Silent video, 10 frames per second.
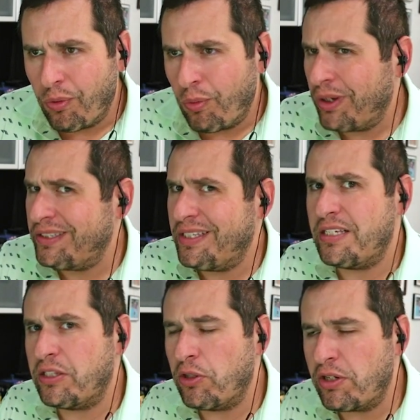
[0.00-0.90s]
what
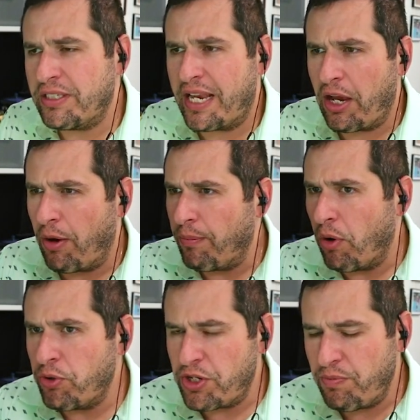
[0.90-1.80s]
this looks like on a
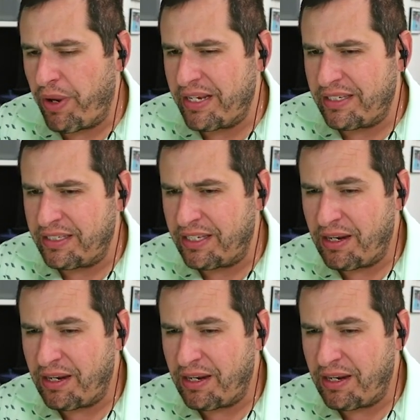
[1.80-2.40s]
margin basis?